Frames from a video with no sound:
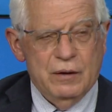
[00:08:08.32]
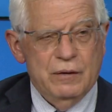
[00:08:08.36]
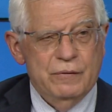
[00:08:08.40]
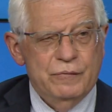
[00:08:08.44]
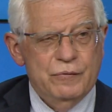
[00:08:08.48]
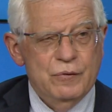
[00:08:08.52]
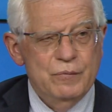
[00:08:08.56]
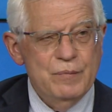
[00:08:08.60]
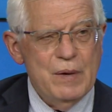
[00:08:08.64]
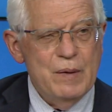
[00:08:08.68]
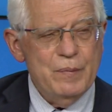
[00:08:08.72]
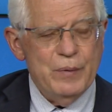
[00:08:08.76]

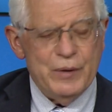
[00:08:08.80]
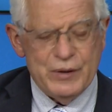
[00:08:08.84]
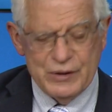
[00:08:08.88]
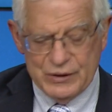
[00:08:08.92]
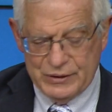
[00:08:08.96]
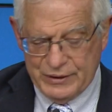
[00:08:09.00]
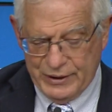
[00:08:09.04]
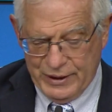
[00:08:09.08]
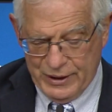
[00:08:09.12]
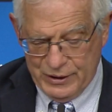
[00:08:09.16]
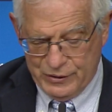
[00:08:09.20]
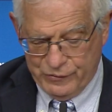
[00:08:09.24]
For member
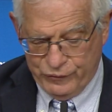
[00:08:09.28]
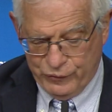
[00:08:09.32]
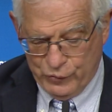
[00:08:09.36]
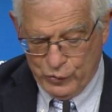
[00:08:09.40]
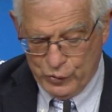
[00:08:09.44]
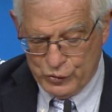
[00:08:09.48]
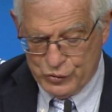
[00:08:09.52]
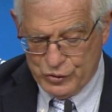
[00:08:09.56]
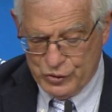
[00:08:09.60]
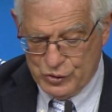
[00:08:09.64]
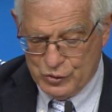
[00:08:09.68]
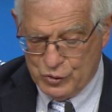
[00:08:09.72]
states'
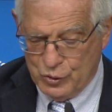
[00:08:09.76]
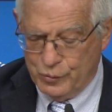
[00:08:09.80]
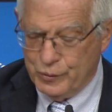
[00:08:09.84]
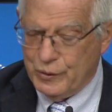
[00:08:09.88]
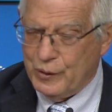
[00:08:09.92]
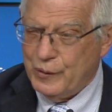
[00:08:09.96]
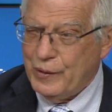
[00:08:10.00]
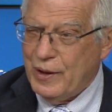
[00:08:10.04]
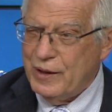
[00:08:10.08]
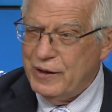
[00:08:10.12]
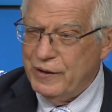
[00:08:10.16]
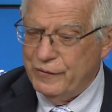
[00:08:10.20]
forces to be
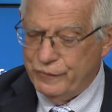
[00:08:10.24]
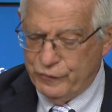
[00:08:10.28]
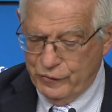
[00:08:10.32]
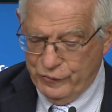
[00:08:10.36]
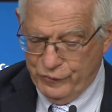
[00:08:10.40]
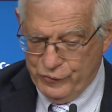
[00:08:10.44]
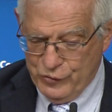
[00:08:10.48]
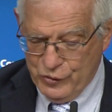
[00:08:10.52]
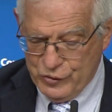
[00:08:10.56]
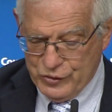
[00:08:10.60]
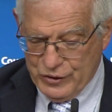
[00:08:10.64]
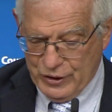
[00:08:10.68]
ready for
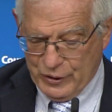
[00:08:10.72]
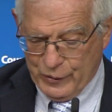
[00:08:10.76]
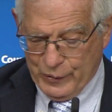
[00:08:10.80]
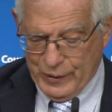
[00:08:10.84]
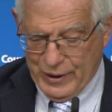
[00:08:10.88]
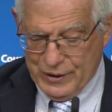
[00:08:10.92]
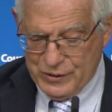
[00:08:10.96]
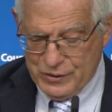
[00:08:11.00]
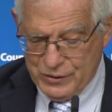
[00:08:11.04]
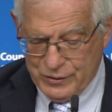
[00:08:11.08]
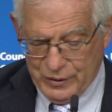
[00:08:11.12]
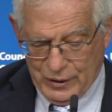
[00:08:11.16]
future
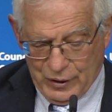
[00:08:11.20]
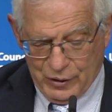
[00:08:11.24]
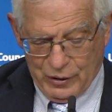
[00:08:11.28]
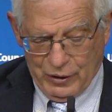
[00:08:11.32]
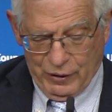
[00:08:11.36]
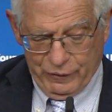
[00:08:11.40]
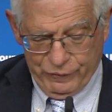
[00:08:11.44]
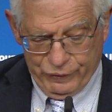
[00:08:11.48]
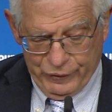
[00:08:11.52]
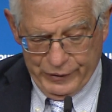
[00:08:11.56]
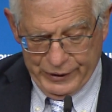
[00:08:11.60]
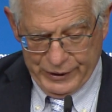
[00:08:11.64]
crises and
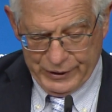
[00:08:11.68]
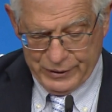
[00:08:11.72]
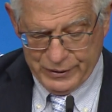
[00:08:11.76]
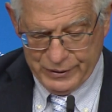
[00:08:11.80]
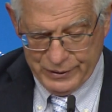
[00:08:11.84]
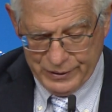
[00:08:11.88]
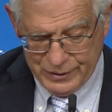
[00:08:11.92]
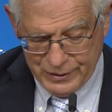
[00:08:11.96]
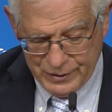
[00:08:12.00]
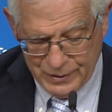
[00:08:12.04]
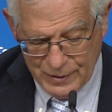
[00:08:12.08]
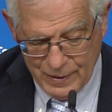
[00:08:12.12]
conflict,
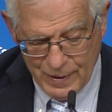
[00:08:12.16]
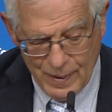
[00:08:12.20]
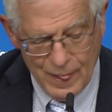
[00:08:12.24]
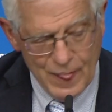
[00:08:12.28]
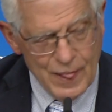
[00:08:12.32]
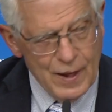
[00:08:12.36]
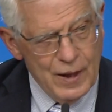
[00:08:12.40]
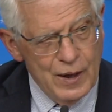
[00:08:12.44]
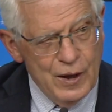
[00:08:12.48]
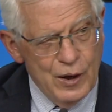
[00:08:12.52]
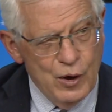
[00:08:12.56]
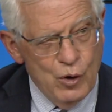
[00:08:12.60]

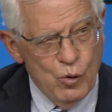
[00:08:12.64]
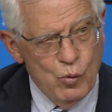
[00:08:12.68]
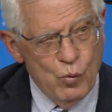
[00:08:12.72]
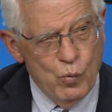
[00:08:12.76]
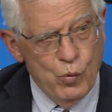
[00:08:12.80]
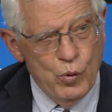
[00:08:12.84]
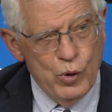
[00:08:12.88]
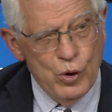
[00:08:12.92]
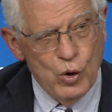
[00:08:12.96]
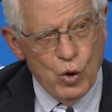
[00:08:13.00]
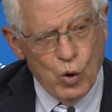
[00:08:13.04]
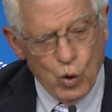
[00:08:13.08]

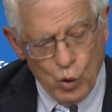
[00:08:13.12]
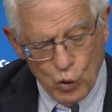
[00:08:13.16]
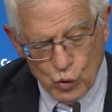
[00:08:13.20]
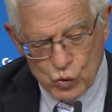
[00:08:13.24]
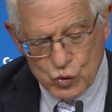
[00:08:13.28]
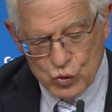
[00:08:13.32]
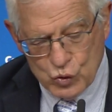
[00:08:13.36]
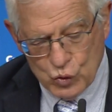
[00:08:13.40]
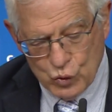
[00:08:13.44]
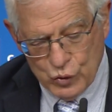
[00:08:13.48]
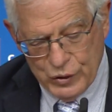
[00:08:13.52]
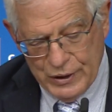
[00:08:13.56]
we
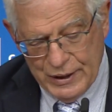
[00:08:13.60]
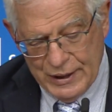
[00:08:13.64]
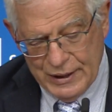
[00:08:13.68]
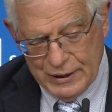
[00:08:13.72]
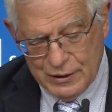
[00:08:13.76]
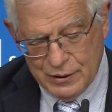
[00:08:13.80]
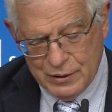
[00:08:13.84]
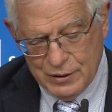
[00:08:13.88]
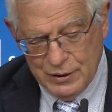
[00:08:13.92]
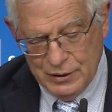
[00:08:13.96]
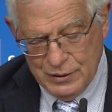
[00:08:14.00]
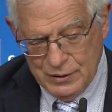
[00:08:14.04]
also
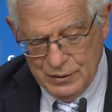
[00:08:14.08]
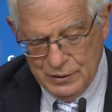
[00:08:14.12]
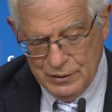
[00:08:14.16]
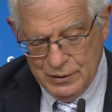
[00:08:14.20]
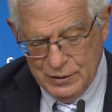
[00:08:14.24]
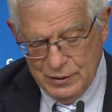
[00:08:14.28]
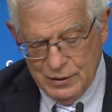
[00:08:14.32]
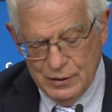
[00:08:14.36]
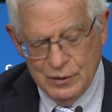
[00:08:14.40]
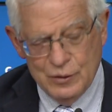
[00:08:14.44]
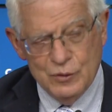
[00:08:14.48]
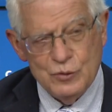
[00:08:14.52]
need
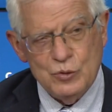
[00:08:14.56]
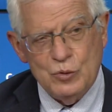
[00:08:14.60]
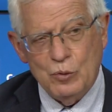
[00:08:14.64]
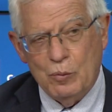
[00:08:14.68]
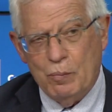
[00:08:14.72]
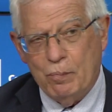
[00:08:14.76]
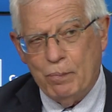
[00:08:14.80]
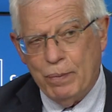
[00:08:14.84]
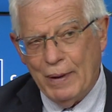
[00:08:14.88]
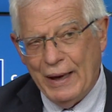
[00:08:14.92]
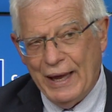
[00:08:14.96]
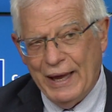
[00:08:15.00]
to
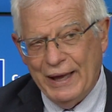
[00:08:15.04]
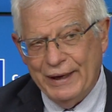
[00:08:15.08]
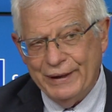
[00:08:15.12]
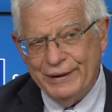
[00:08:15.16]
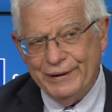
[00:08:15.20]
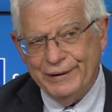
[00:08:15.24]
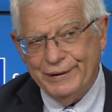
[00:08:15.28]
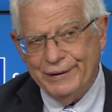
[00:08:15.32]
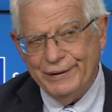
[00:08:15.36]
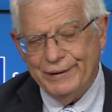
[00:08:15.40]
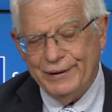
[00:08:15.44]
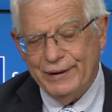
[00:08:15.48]

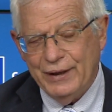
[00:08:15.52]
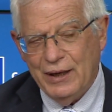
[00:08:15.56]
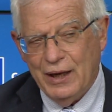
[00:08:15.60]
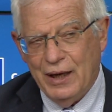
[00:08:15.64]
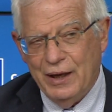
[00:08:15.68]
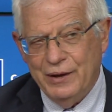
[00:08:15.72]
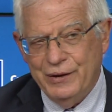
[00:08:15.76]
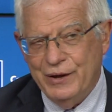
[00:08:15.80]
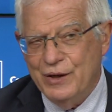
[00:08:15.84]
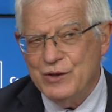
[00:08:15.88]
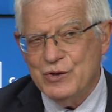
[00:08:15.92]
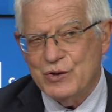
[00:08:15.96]
plan
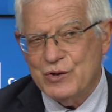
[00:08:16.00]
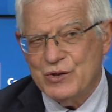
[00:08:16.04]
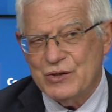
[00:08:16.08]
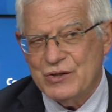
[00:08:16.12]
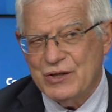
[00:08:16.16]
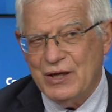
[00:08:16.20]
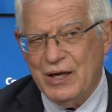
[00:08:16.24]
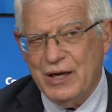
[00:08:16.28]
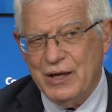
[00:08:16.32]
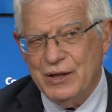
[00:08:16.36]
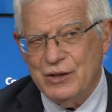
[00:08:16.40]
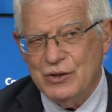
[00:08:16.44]
and
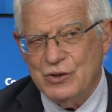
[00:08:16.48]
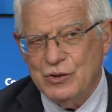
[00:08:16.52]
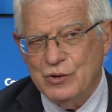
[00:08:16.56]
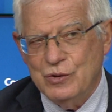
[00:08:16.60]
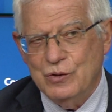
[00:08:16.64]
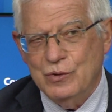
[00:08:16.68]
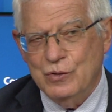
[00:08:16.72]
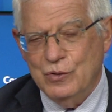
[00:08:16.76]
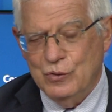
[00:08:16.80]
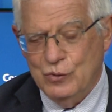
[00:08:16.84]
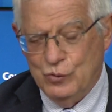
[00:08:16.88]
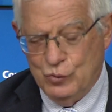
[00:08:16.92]
exercise
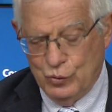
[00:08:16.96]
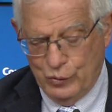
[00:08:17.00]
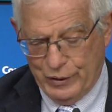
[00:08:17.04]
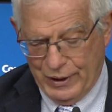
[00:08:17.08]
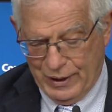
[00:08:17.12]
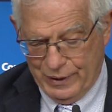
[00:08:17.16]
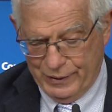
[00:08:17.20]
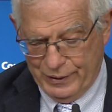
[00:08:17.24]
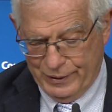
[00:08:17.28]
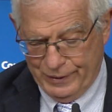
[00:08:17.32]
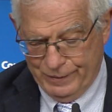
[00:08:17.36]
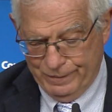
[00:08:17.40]

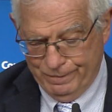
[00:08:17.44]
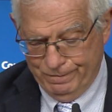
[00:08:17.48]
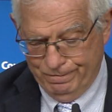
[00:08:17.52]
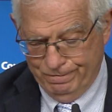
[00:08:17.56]
together